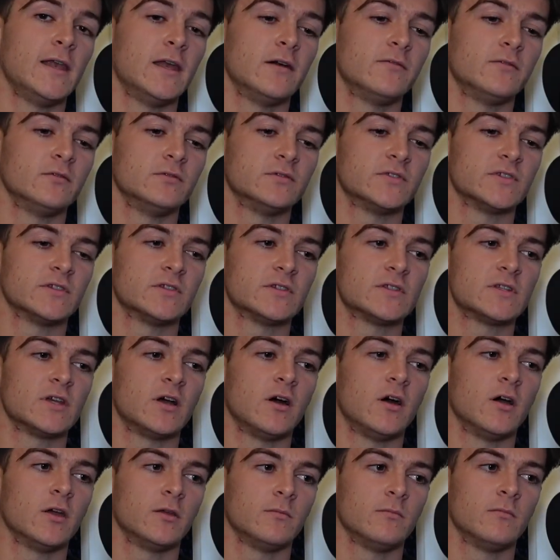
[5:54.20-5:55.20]
levels at the
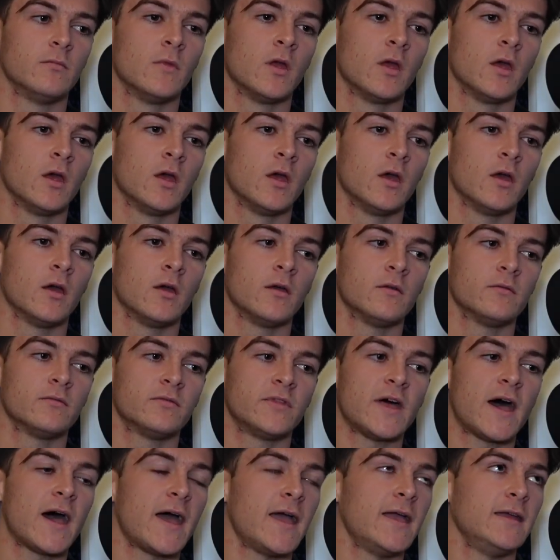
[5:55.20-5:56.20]
time.
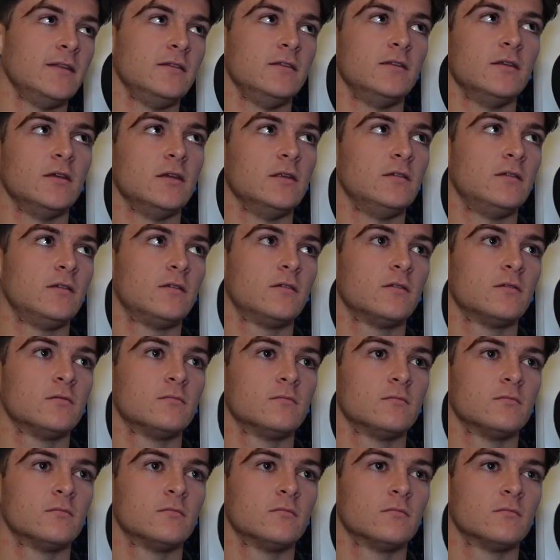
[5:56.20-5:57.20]
That ended
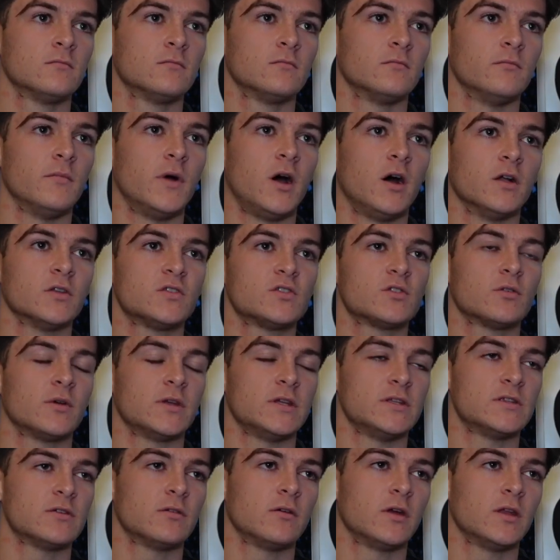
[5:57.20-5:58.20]
March
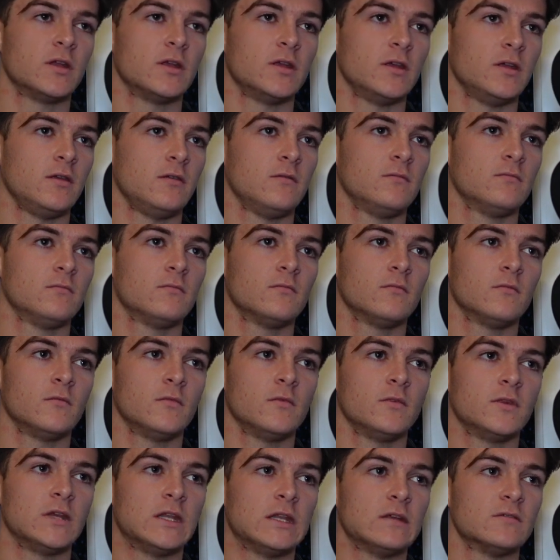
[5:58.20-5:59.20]
2020,
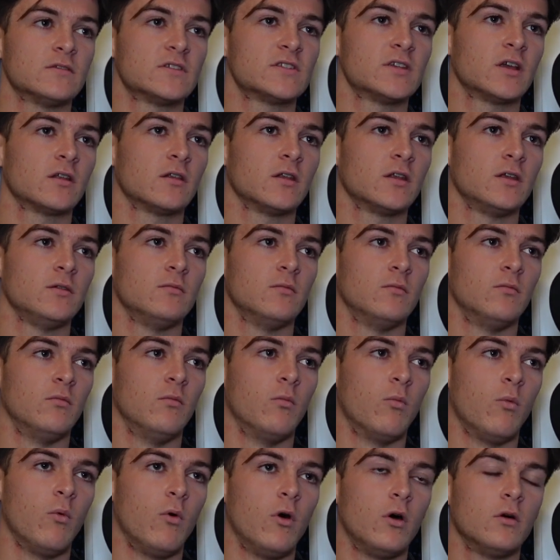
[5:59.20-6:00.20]
and then it was suddenly
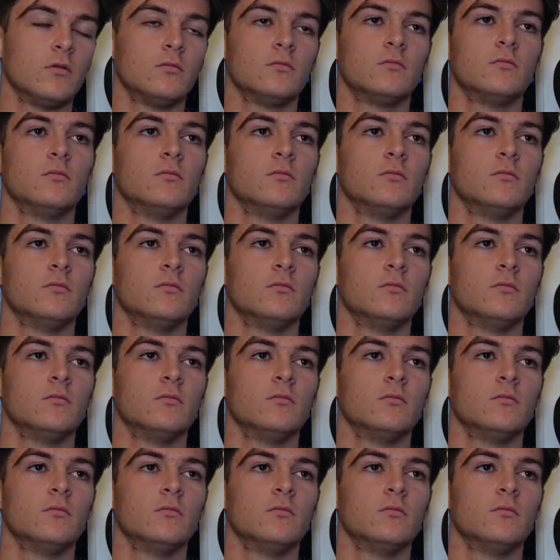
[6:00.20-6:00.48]
what